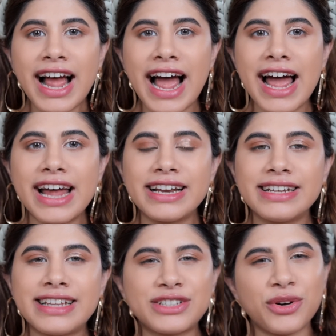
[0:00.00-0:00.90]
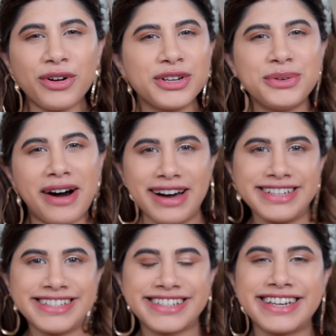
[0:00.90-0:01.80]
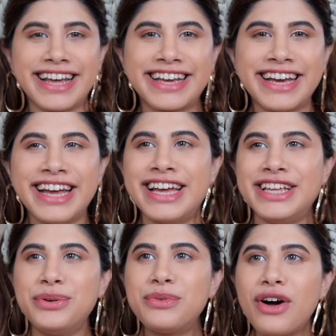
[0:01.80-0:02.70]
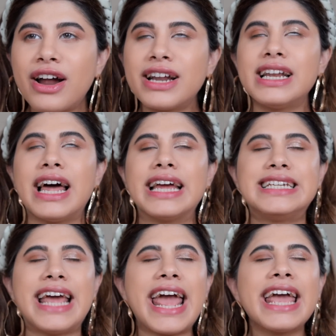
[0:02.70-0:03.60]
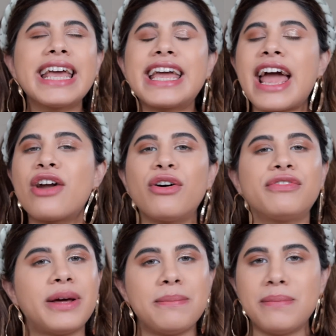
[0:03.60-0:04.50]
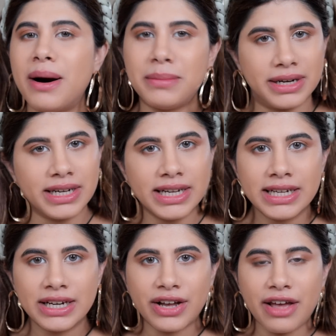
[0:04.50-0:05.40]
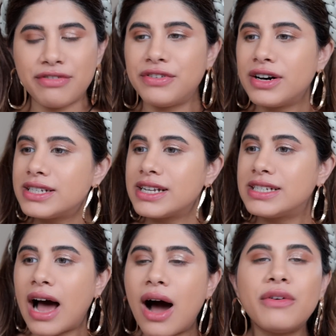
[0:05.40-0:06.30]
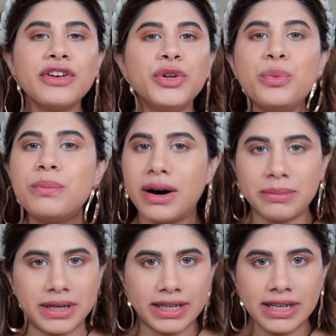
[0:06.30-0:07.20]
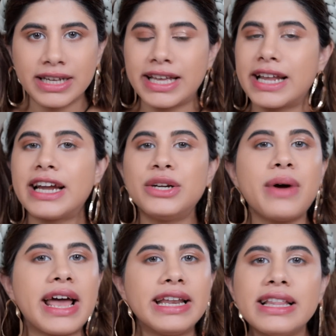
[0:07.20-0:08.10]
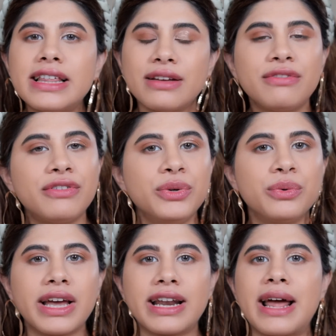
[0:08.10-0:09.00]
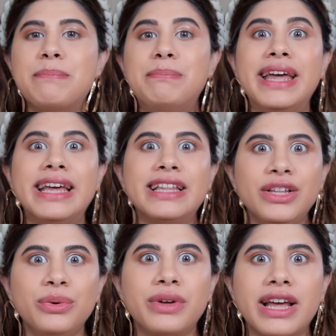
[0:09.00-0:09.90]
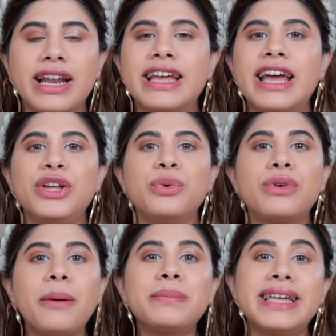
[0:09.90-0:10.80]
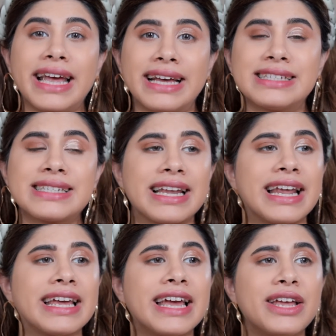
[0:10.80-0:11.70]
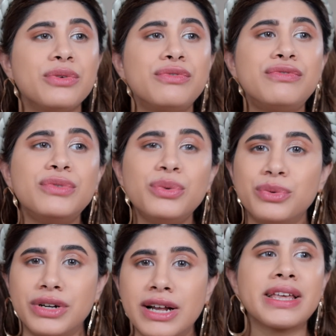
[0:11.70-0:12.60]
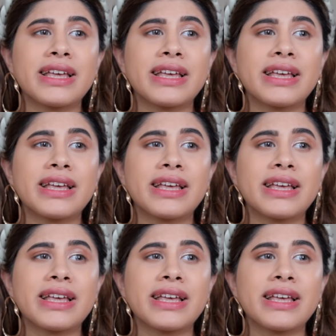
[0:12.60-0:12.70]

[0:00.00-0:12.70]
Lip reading: And that's all you ask? Like, you gotta like take care of that mama. Okay, first it's how are you, mama? Can I do anything for you? Can I bathe you? Can I get you cupcakes? Can I get you food?